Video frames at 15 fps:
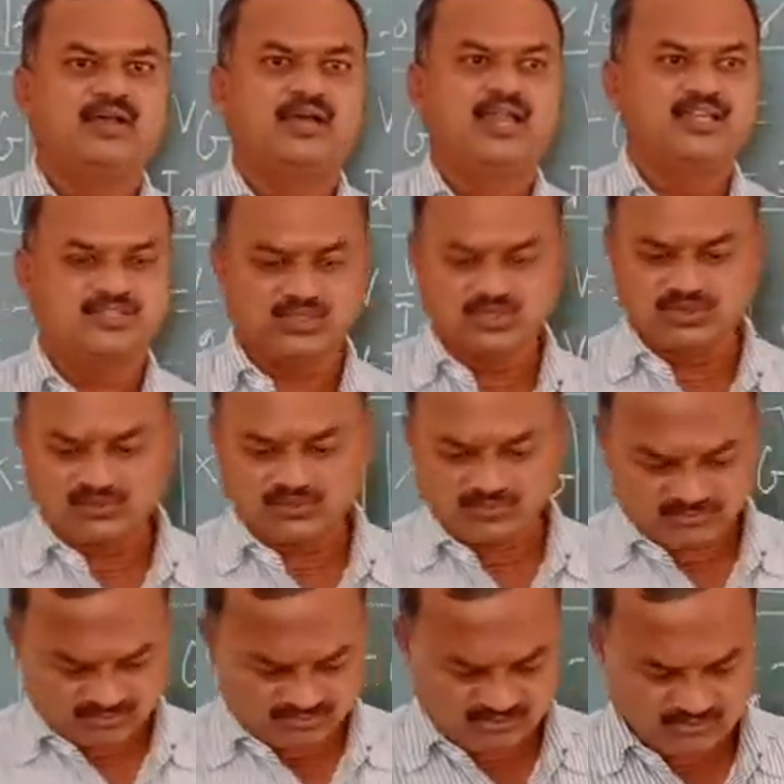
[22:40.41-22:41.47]

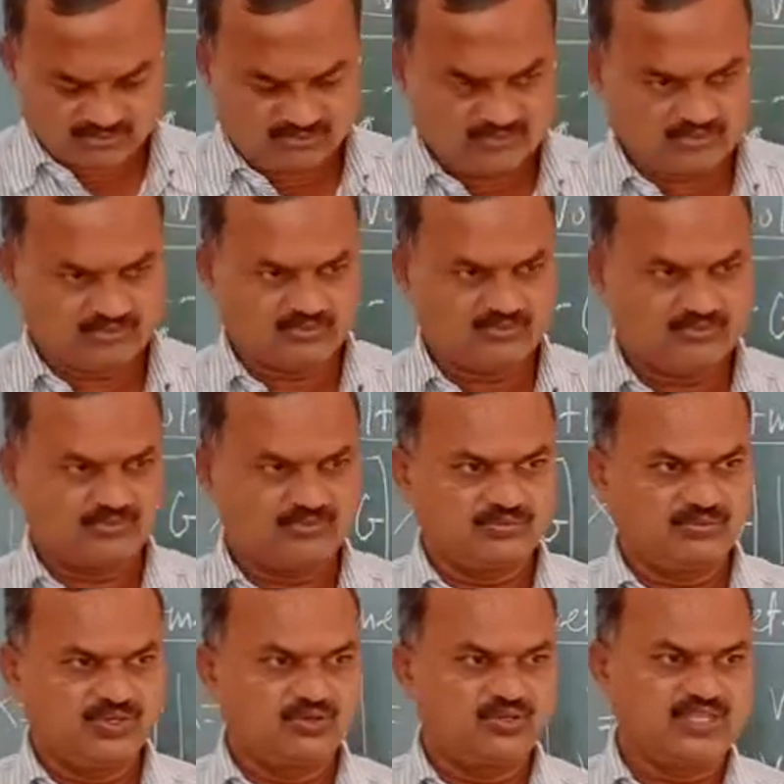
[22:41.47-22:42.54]
Also,
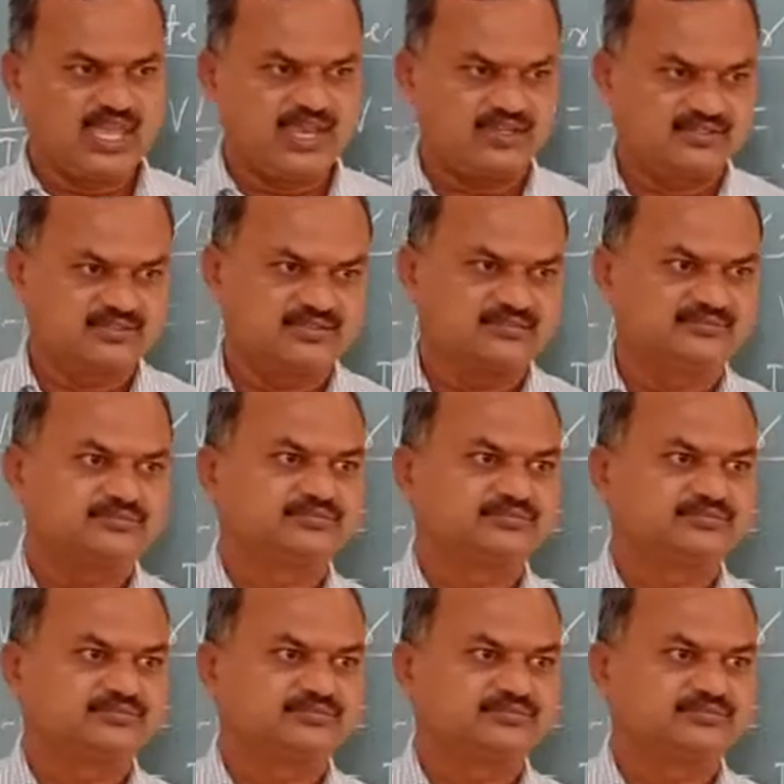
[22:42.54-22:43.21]
we know that